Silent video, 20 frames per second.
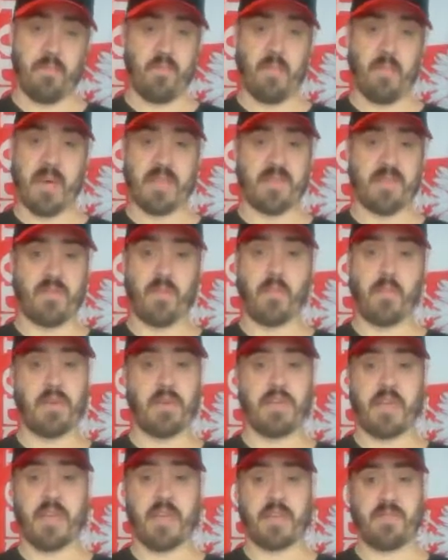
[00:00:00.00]
massive
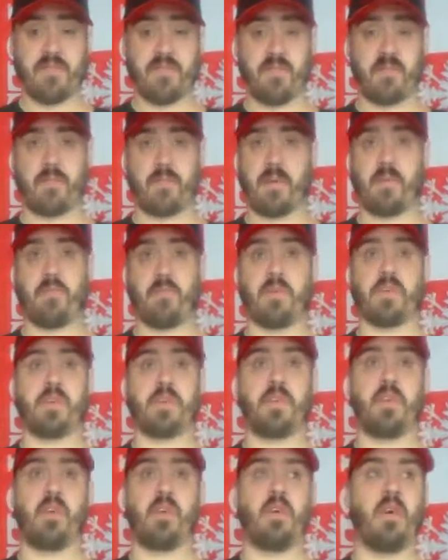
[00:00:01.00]
appreciation for pretty
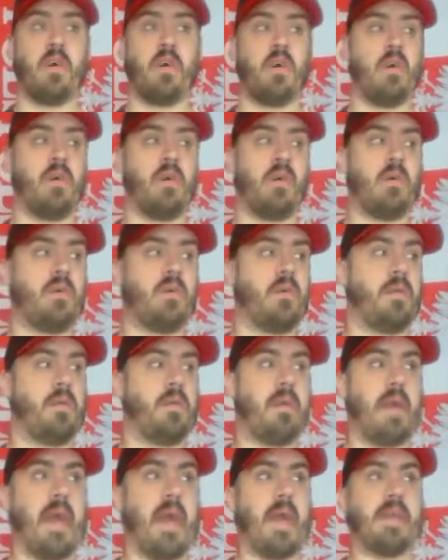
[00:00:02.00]
much
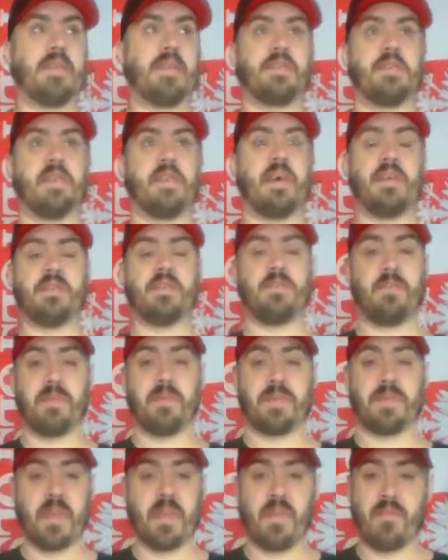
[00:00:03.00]

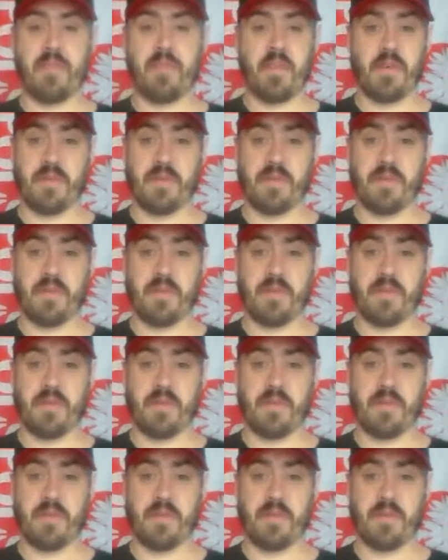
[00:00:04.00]
80-90% of the New